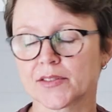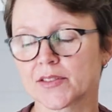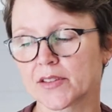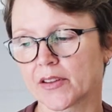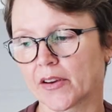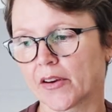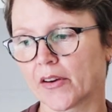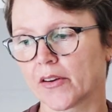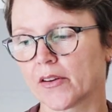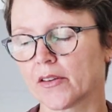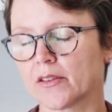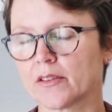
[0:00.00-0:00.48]

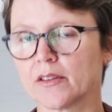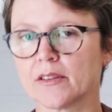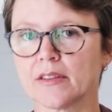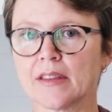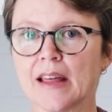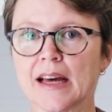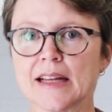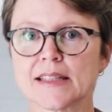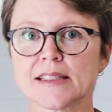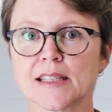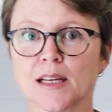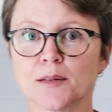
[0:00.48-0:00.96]
So
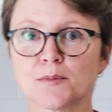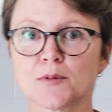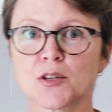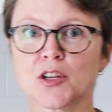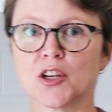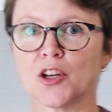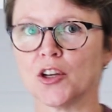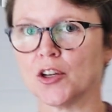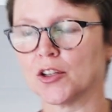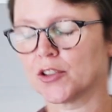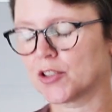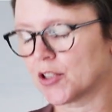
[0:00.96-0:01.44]
that's up to
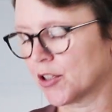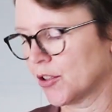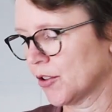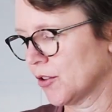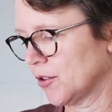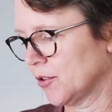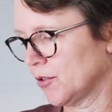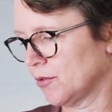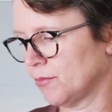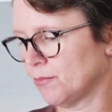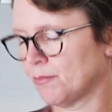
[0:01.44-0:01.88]
you to